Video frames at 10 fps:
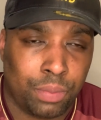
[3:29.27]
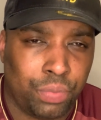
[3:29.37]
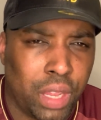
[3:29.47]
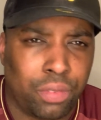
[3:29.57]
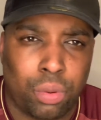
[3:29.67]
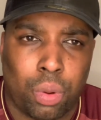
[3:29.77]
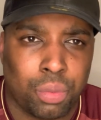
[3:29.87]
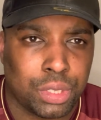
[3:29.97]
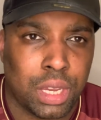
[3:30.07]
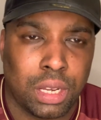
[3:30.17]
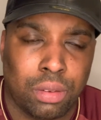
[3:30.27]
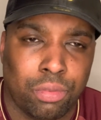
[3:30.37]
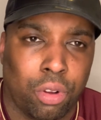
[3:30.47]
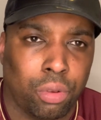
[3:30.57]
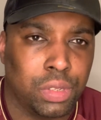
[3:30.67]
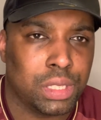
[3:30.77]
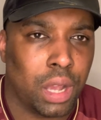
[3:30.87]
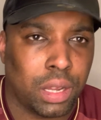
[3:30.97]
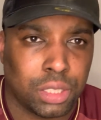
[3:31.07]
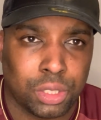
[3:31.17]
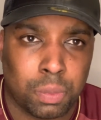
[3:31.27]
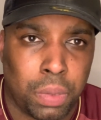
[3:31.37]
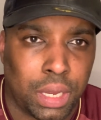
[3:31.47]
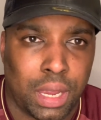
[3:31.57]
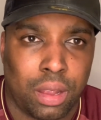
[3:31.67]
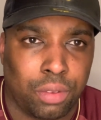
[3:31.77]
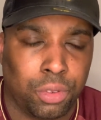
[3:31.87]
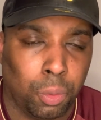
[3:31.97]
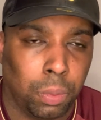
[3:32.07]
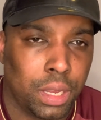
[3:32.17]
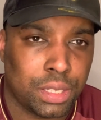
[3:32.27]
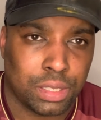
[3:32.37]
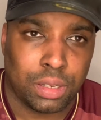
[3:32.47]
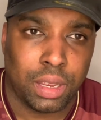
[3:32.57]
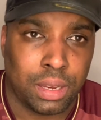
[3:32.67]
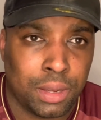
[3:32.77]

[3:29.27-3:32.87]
Everyone was getting involved. It's hard to just pick out a few players today.